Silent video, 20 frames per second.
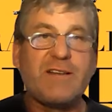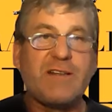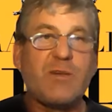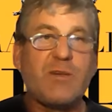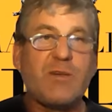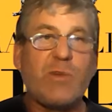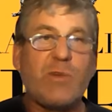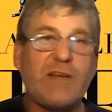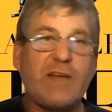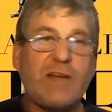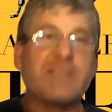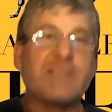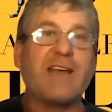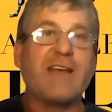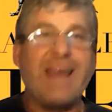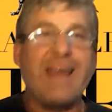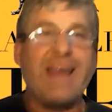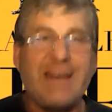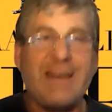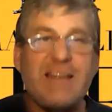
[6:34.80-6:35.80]
but that's
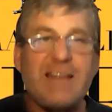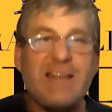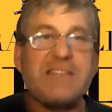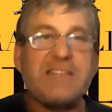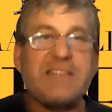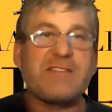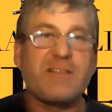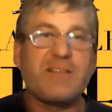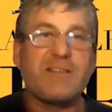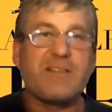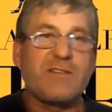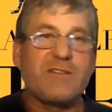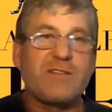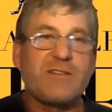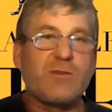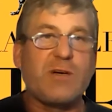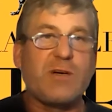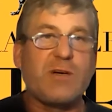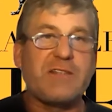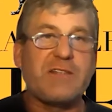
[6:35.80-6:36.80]
at least
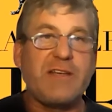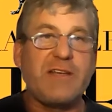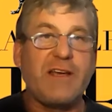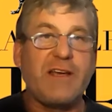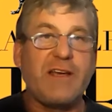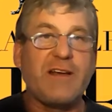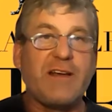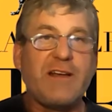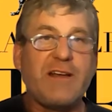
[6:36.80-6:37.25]
twice a year.